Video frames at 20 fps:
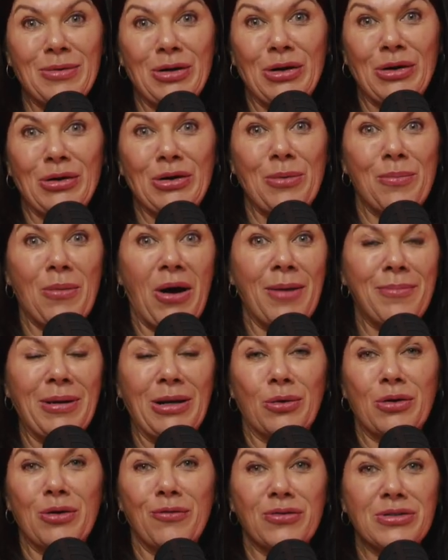You might be
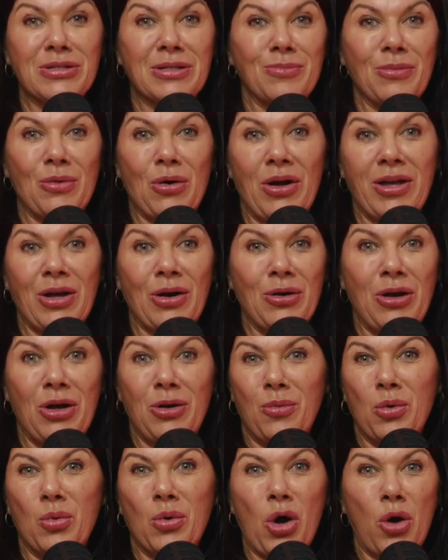looking for some,
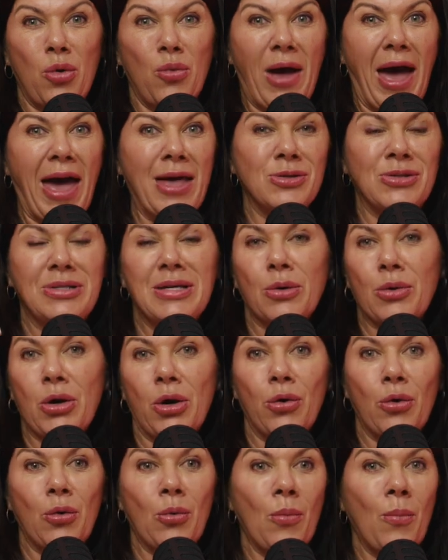it will go
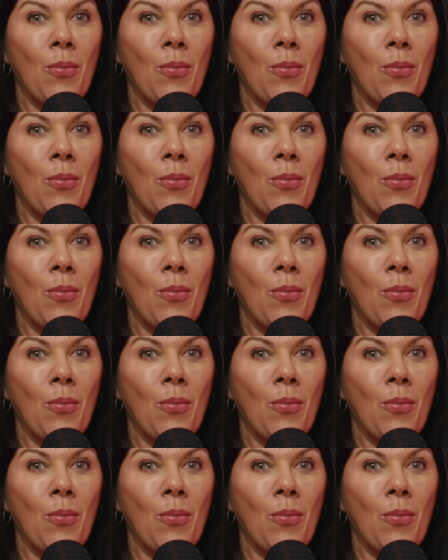Xero,